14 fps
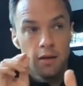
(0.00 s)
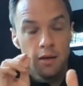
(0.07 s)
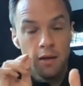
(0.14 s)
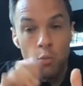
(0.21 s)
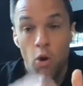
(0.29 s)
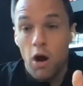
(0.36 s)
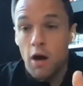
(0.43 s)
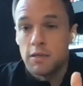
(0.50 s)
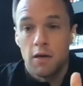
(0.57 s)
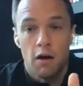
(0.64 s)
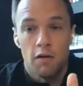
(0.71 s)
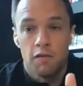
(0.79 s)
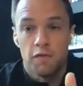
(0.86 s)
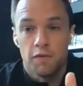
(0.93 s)
Walked
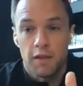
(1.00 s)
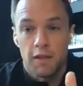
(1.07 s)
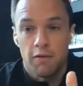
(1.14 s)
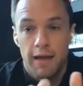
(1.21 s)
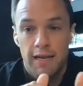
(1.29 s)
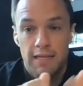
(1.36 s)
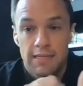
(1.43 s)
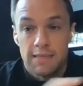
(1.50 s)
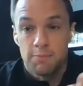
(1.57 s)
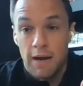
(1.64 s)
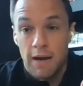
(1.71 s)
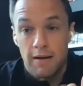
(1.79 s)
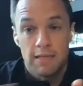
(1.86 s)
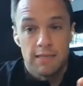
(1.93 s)
off for the credits,
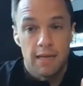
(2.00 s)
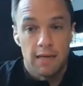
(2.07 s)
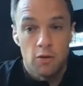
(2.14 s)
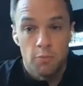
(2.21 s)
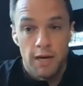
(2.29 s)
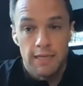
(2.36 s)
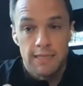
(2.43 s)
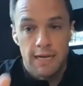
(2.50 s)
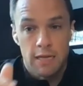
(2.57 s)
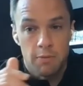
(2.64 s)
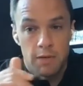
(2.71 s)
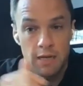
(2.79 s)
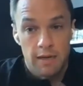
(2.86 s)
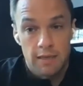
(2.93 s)
barely said goodbye to
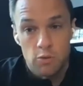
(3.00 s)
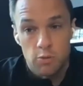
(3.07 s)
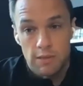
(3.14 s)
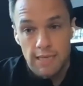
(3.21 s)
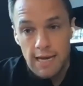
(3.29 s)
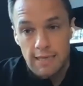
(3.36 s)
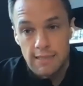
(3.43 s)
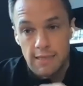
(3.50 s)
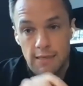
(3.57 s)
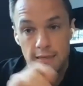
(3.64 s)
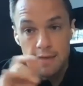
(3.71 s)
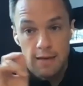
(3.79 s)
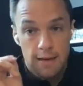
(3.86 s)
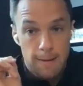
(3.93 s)
anybody, got into a
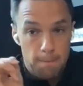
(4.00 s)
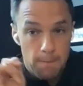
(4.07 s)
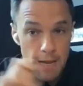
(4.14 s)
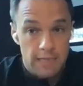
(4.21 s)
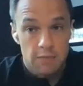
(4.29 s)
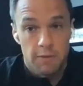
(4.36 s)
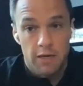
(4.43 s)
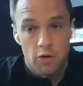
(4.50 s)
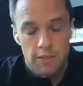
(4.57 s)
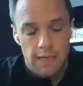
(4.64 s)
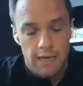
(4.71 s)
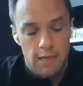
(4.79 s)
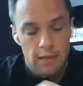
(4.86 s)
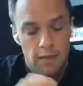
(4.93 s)
taxi, back to my
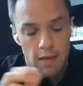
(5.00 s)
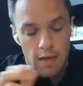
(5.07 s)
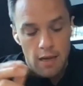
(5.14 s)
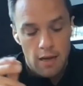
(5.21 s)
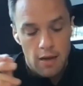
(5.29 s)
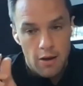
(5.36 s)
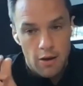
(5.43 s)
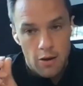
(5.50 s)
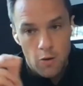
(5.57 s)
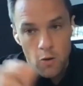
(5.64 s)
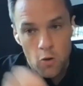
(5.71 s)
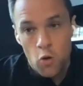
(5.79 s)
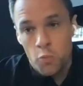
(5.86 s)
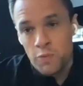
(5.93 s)
hotel,
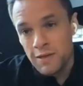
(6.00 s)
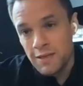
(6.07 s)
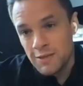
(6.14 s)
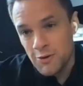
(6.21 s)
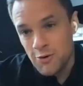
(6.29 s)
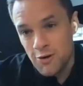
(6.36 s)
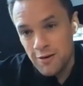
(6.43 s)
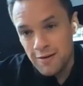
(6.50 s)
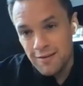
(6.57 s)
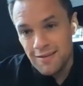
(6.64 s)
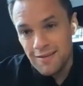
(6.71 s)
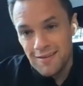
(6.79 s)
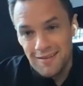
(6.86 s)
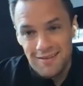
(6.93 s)
opened the door,
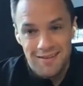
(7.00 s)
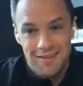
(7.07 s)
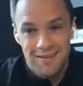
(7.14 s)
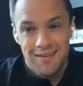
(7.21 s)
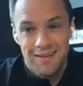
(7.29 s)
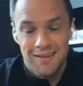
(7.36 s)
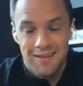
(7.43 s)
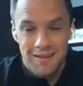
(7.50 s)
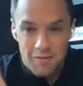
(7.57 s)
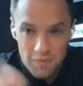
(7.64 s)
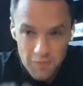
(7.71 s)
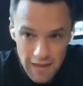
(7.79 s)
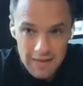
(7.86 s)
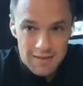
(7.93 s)

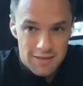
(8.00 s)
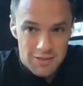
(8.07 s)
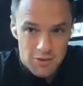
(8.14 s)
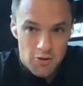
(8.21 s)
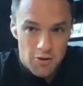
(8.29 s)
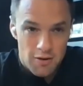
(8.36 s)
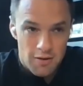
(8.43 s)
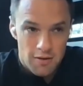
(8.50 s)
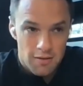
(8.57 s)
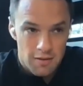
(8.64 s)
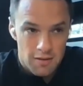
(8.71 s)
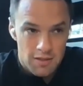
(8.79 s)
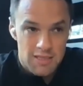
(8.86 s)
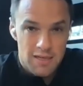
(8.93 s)
fell in the door,
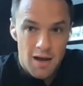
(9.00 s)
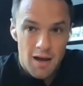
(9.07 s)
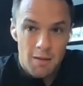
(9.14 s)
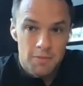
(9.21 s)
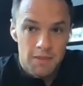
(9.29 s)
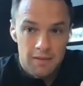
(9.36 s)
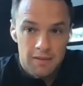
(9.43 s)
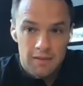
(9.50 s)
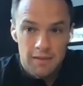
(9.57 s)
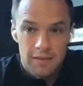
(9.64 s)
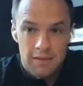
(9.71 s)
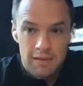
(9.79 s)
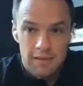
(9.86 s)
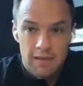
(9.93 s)
sobbed,
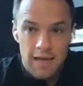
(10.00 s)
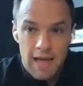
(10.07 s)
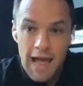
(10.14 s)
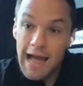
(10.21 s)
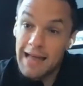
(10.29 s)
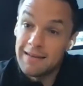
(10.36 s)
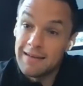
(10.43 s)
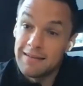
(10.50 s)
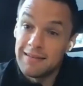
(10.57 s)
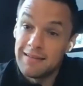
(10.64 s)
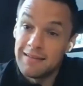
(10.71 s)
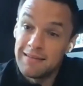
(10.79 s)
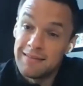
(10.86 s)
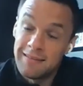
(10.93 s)
and
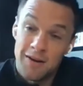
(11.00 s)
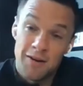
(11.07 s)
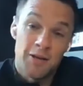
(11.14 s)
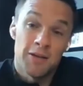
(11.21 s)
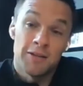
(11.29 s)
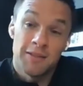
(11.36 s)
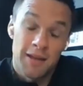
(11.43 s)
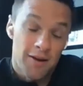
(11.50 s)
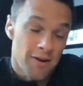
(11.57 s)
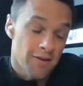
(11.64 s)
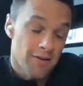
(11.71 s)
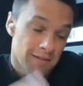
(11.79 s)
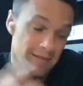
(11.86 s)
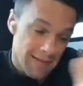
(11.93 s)
there you
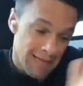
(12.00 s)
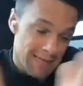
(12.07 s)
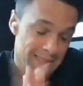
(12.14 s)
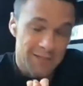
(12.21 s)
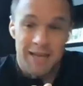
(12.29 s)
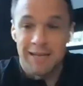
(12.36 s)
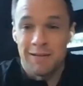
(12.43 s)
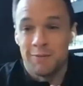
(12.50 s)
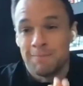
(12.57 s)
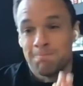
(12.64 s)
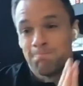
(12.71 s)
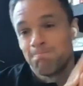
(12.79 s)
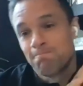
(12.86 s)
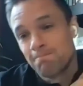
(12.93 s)
there, ladies and
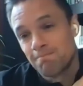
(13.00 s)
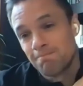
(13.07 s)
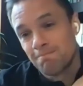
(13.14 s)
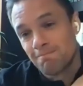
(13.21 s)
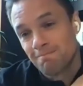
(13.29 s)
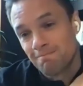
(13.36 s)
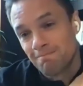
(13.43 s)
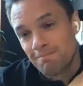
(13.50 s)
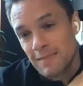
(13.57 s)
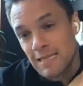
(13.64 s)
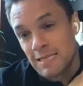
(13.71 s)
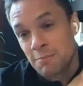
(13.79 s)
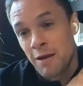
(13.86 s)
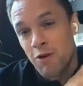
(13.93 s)
gentlemen,
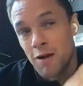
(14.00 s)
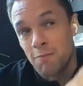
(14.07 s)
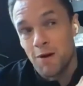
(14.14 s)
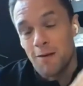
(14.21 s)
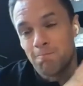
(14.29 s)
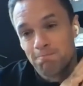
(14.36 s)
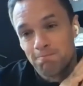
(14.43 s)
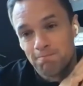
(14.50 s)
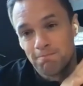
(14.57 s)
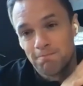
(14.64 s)
is my rock bottom.